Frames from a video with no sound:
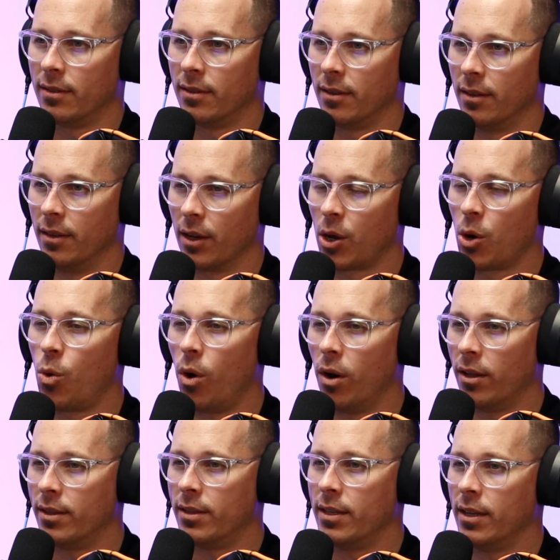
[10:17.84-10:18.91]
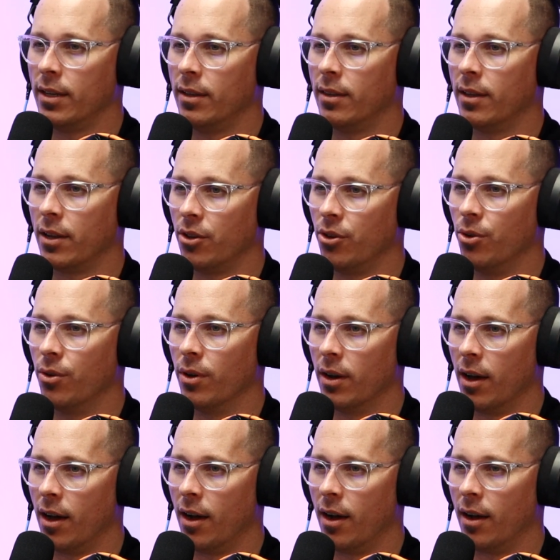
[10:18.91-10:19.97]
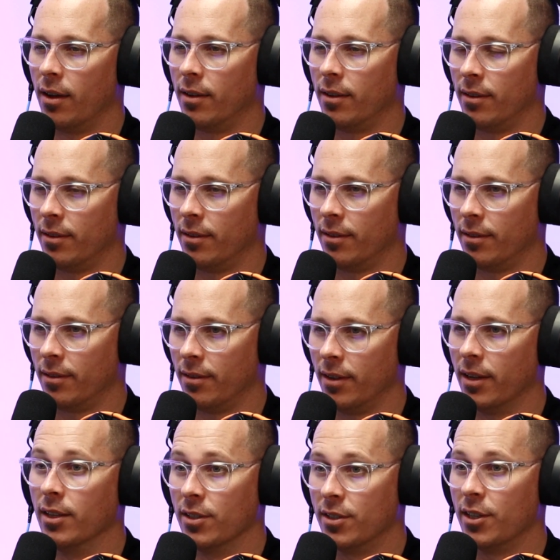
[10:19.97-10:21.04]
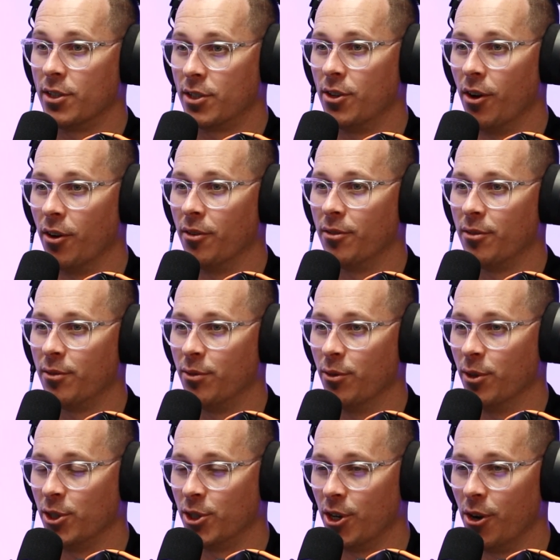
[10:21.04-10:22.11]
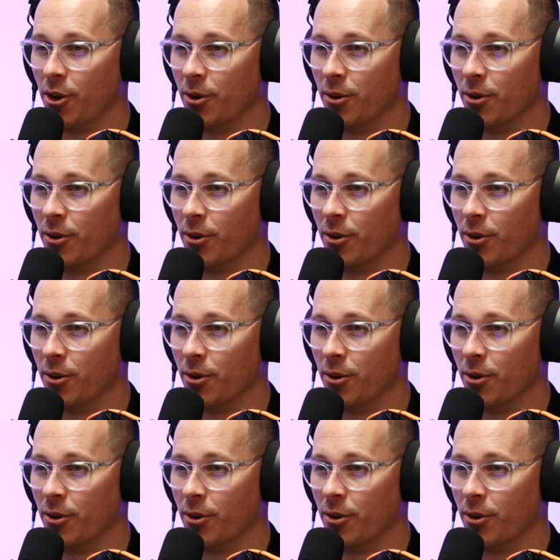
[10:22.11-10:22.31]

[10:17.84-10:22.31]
the quality that you and I insist on for the show?